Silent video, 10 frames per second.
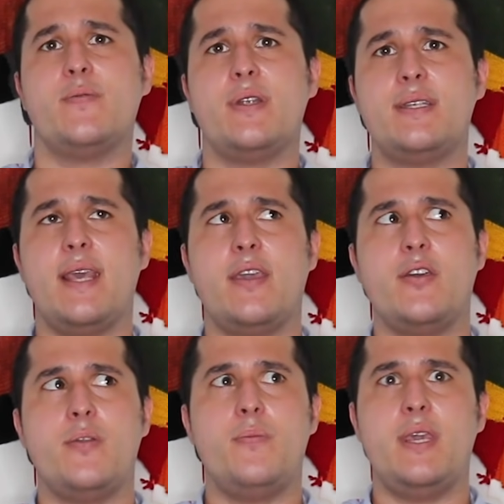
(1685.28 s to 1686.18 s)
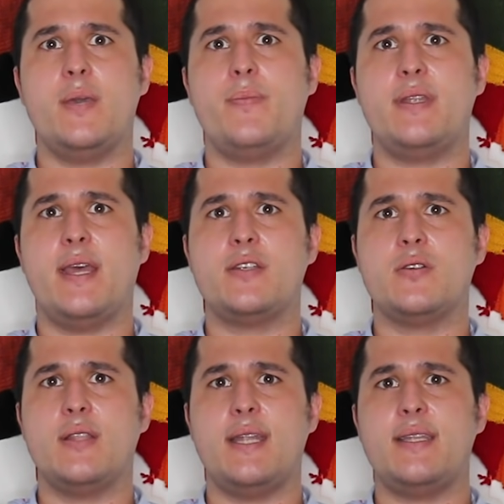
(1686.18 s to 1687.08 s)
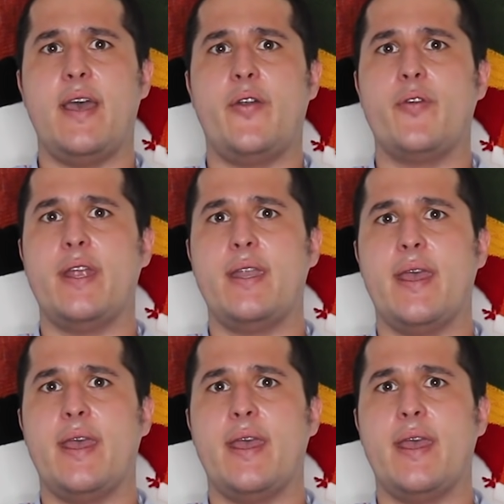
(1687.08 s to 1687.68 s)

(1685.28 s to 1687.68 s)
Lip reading: in which they could be a potential letdown right